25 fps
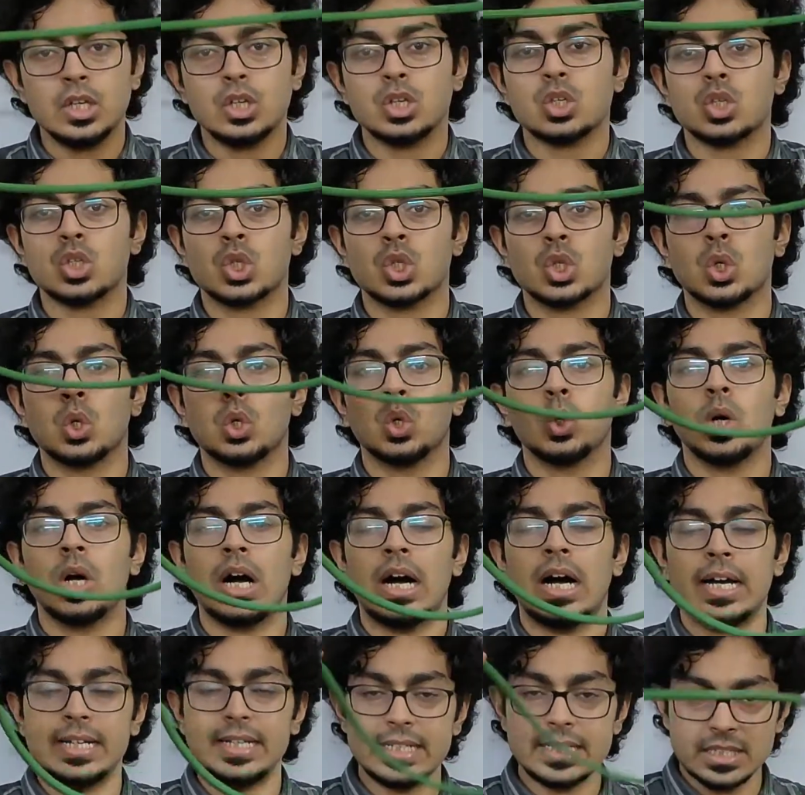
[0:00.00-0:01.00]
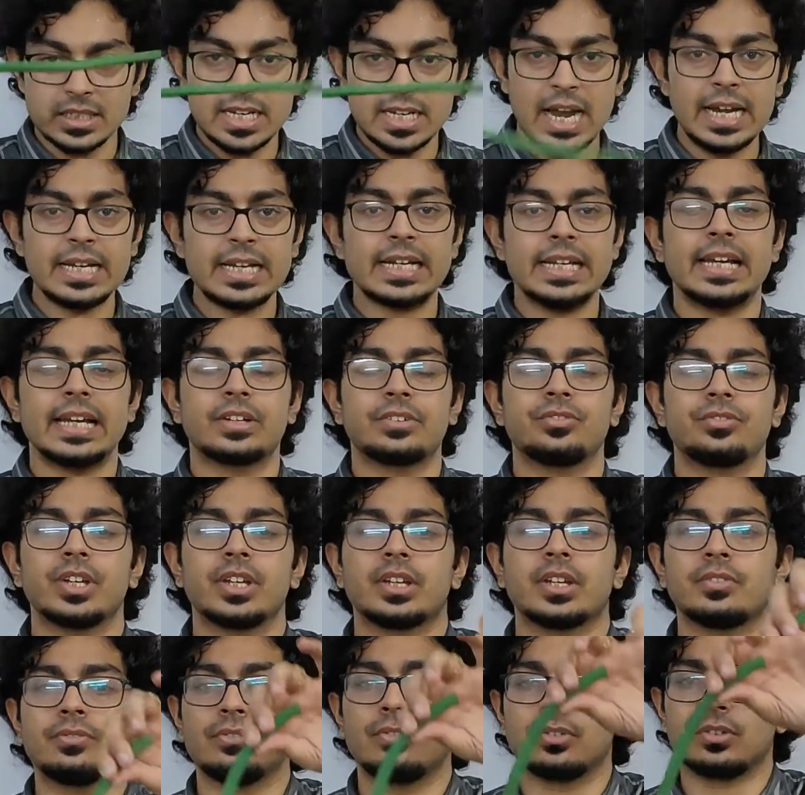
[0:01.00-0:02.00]
So understand
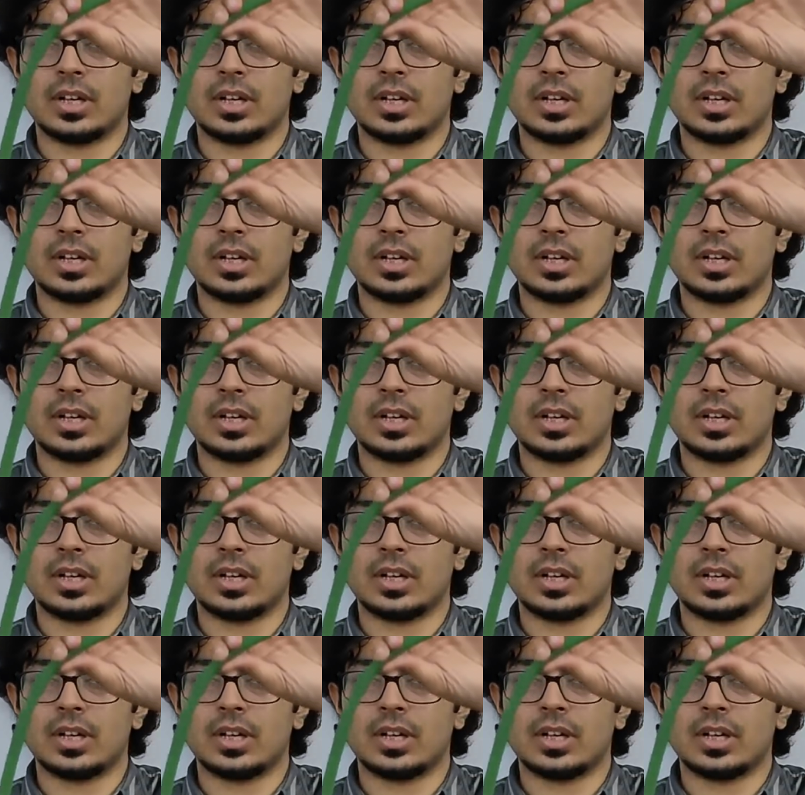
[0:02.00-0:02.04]
electric